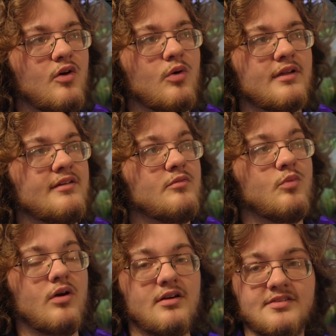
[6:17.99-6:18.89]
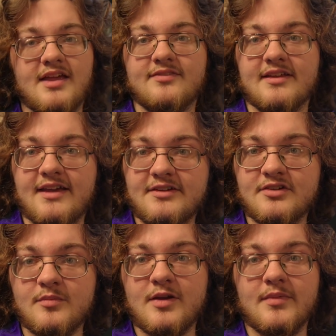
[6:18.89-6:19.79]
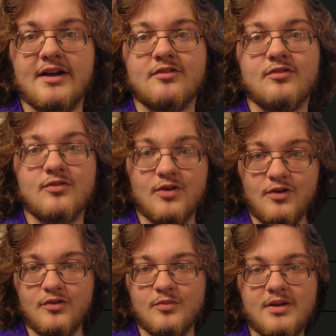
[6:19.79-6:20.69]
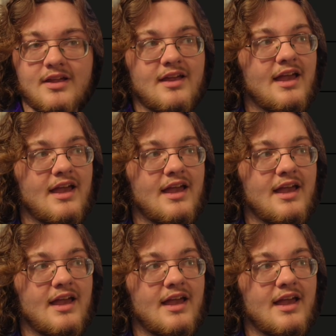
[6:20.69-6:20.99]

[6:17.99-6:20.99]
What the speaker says: or worse, have to catch them in my room,